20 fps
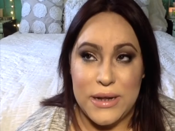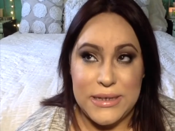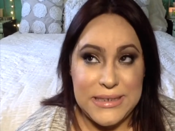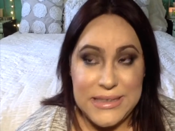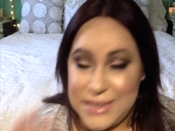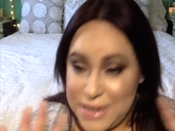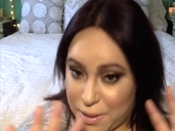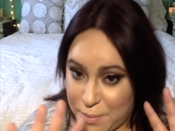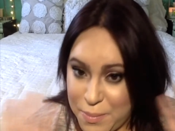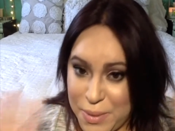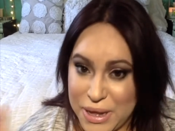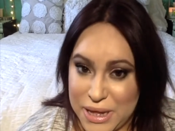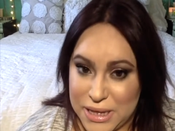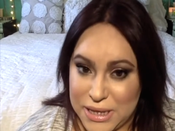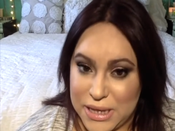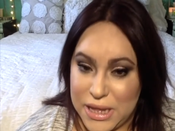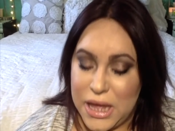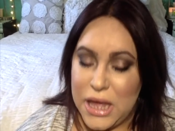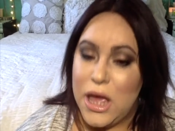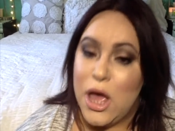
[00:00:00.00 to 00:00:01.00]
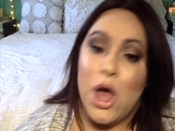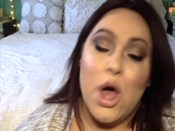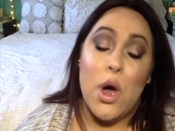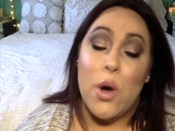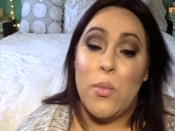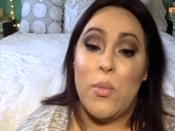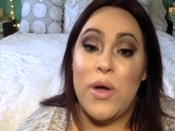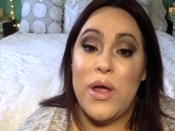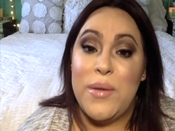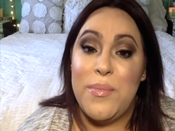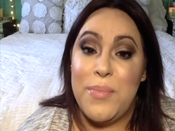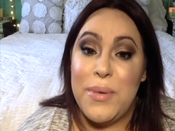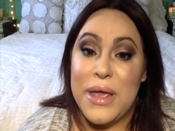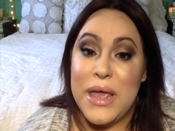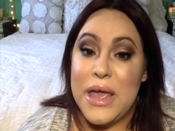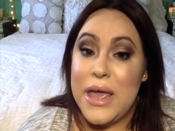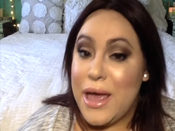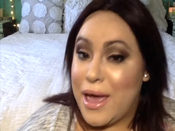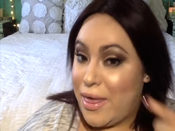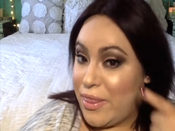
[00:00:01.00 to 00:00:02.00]
typically would
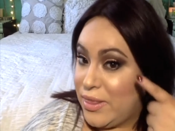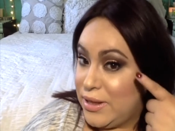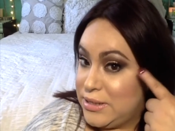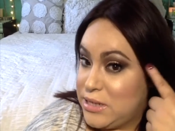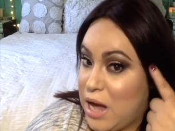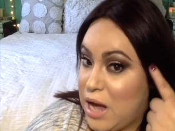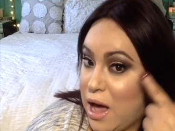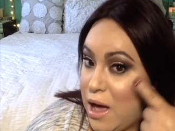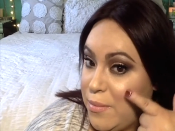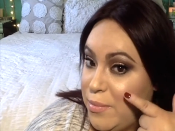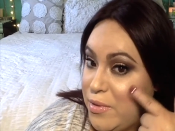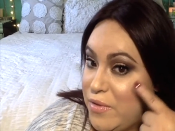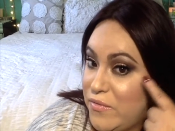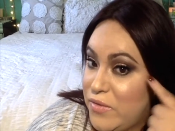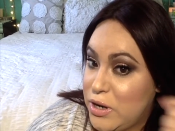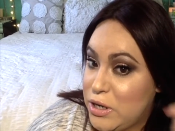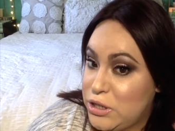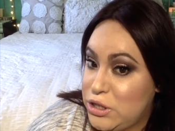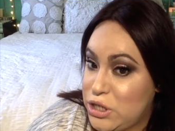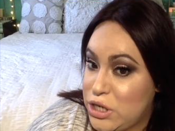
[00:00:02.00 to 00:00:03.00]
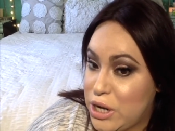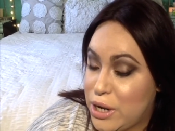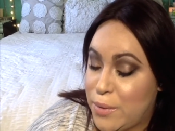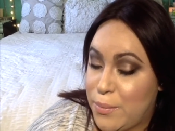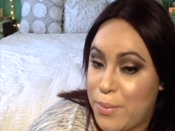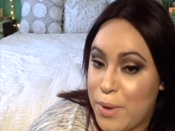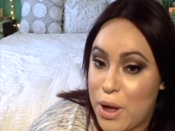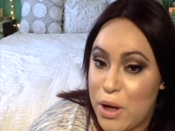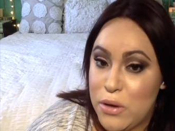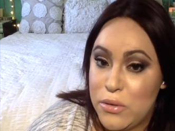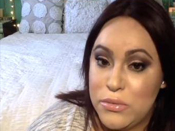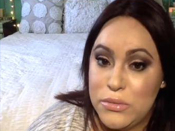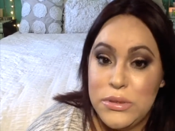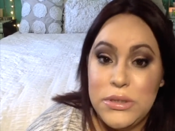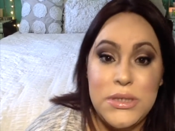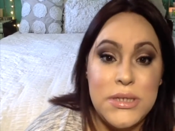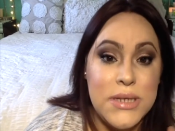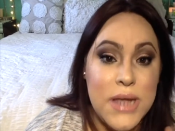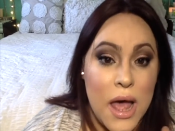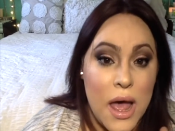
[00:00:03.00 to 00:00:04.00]
be the top of your
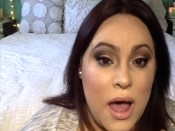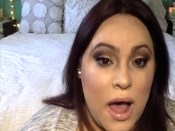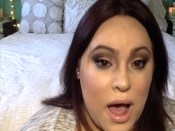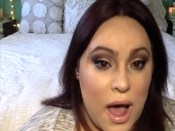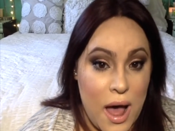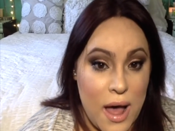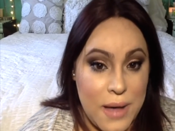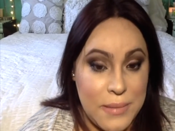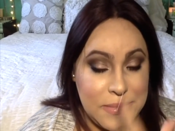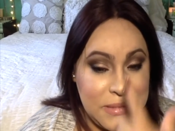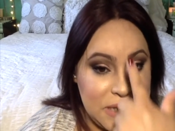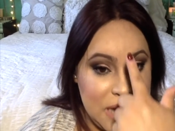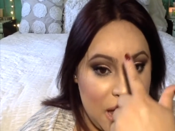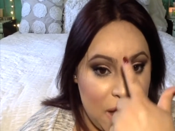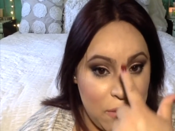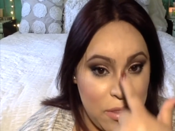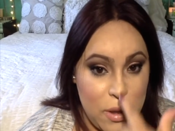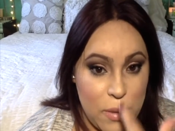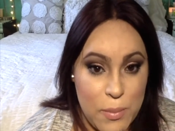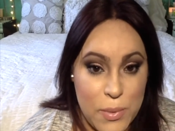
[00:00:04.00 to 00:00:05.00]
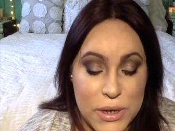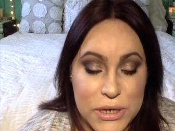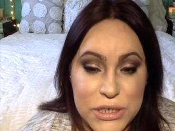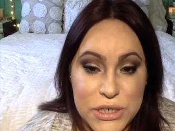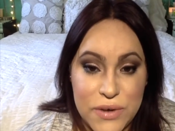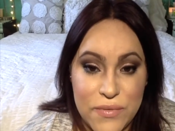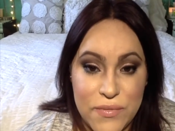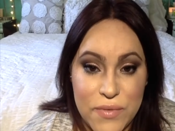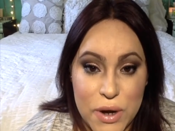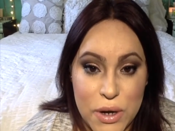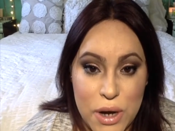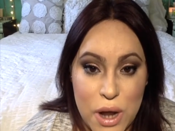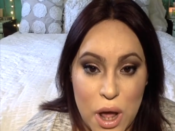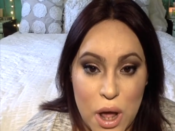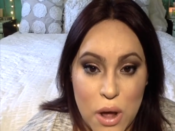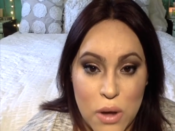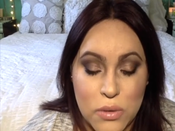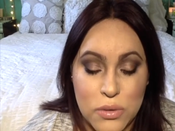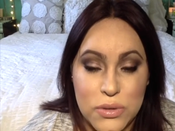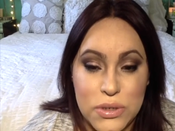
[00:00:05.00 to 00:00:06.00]
cheekbones, down the bridge of your
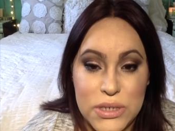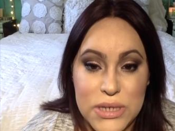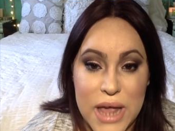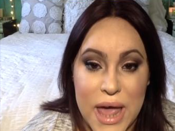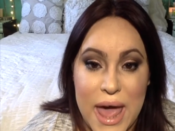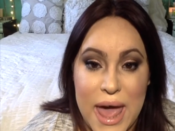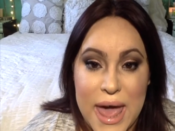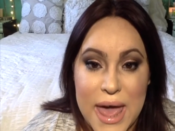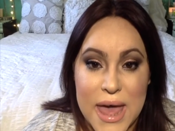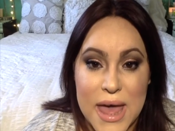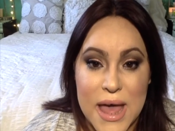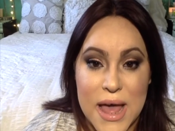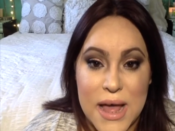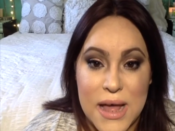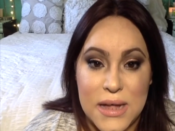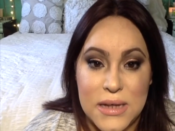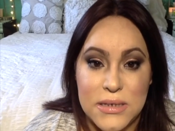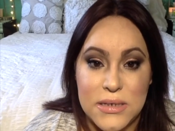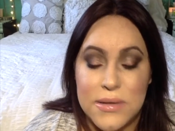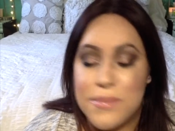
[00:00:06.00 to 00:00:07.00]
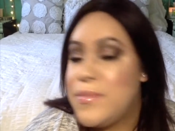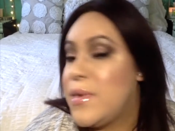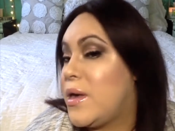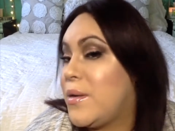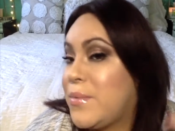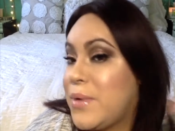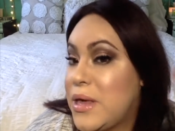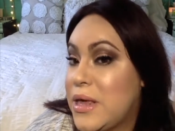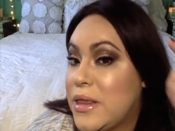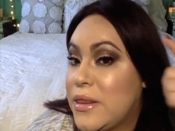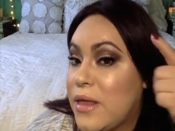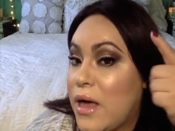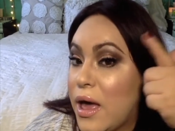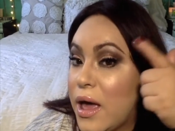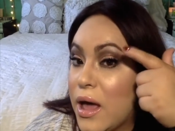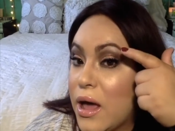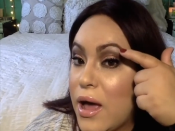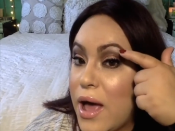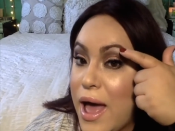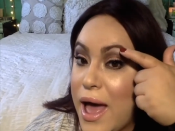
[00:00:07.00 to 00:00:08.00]
nose, and maybe
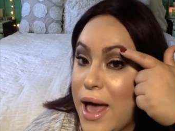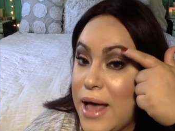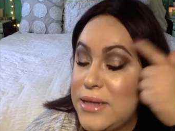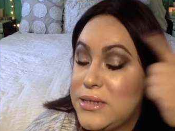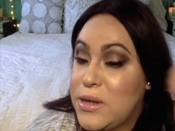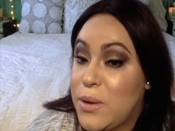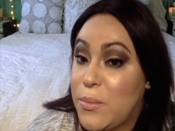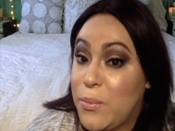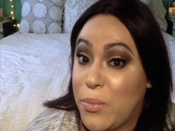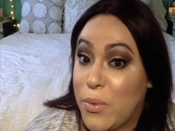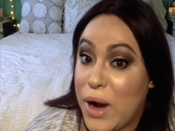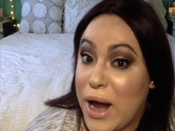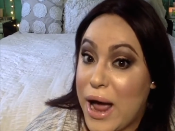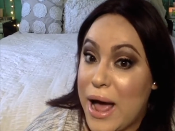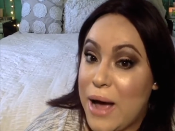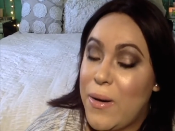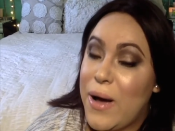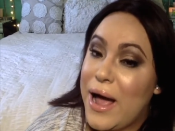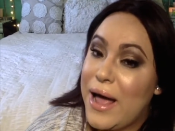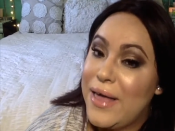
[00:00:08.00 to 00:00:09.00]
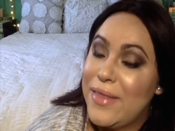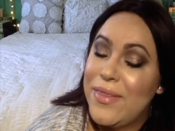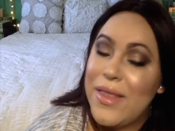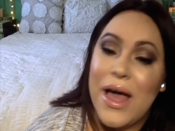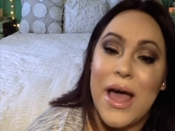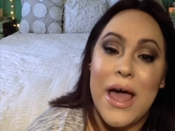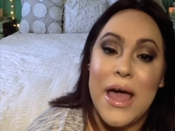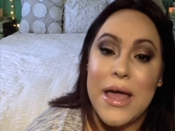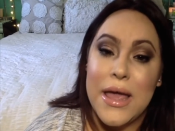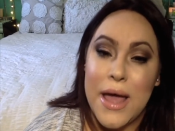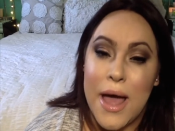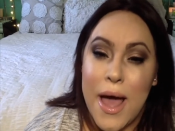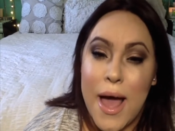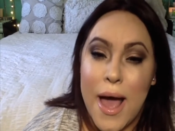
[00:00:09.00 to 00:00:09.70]
like as a brow highlight,